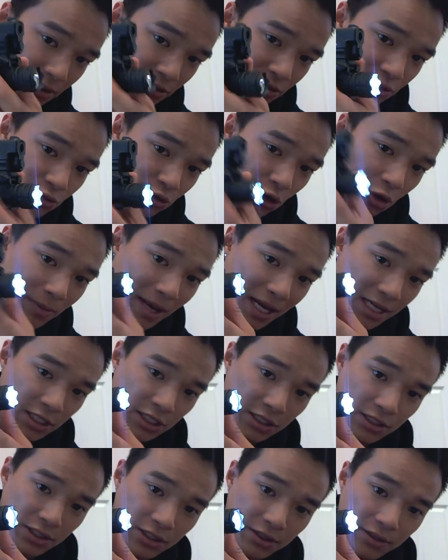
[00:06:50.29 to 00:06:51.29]
and the strobe
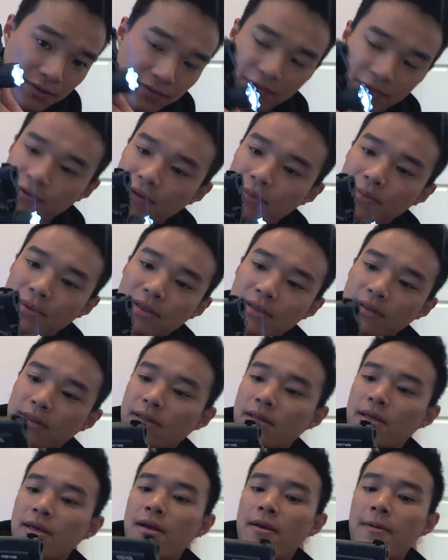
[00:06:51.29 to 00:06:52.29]
action too. With
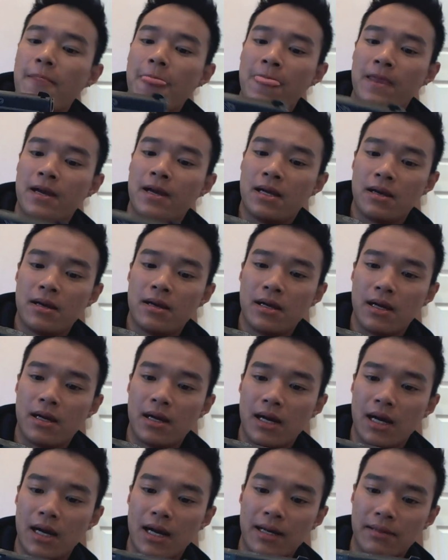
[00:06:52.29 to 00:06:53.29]

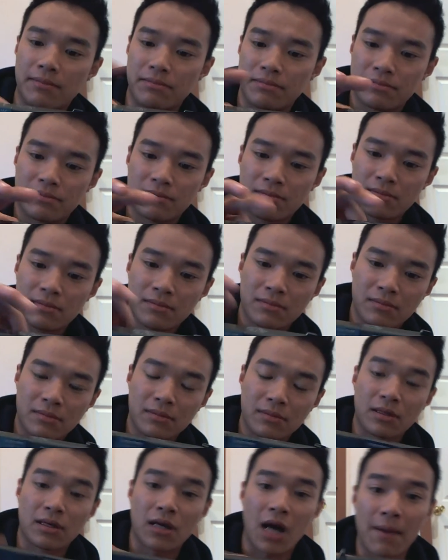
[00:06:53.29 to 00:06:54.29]
it.
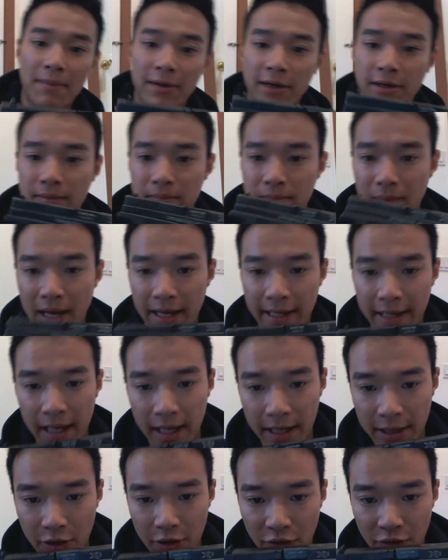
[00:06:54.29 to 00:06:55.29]
Got
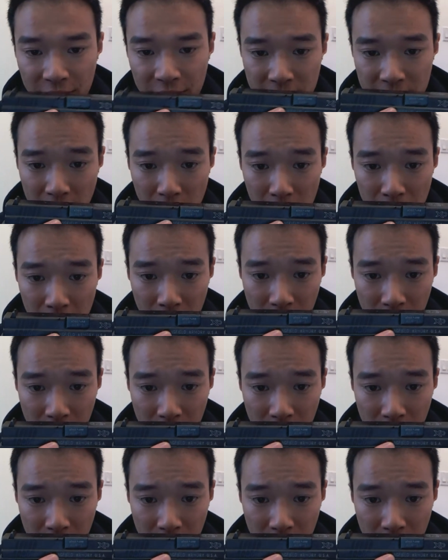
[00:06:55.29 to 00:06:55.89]
my girlfriend nail